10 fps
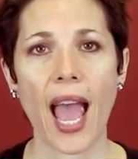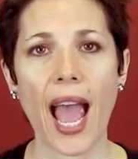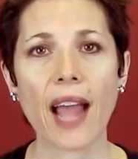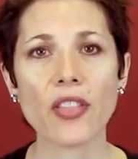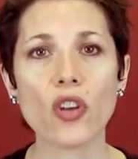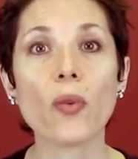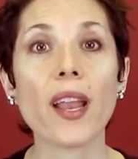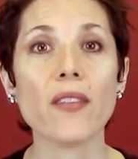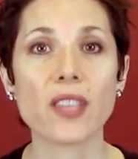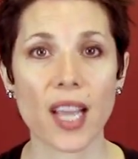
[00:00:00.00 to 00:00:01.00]
at the
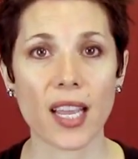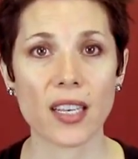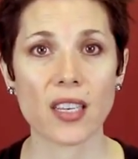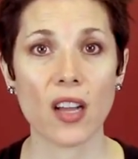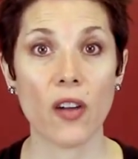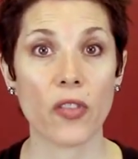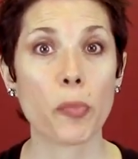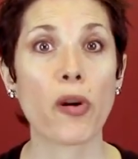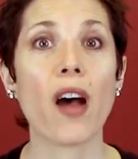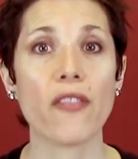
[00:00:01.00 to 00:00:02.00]
gravesite of the
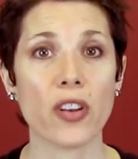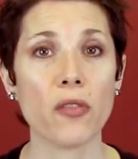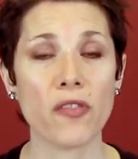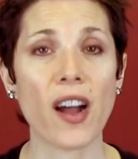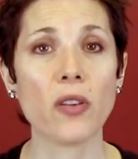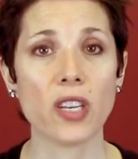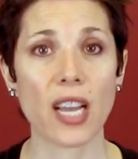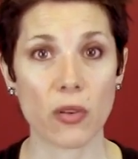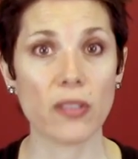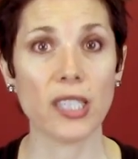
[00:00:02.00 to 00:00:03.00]
prophet who founded
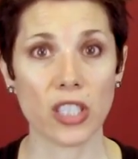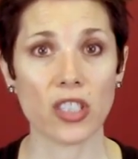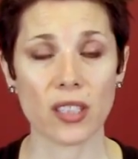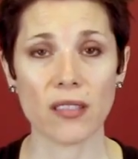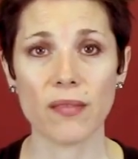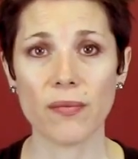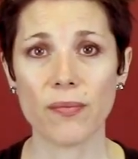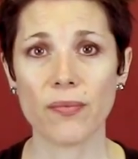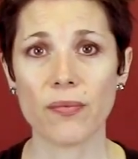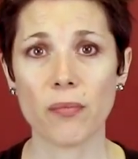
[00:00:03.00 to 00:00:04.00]
our religion,
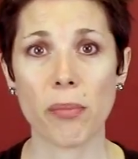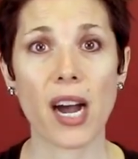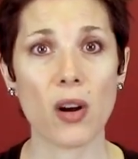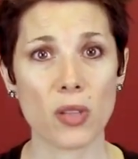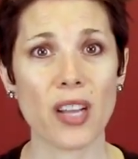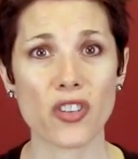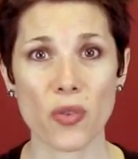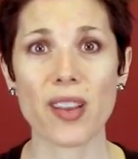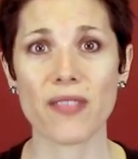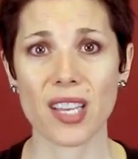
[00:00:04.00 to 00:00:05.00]
Baha'u'llah's
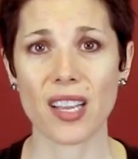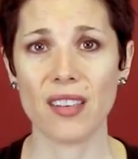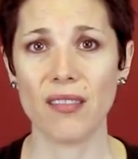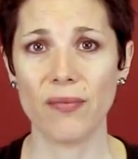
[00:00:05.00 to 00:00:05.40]
gravesite.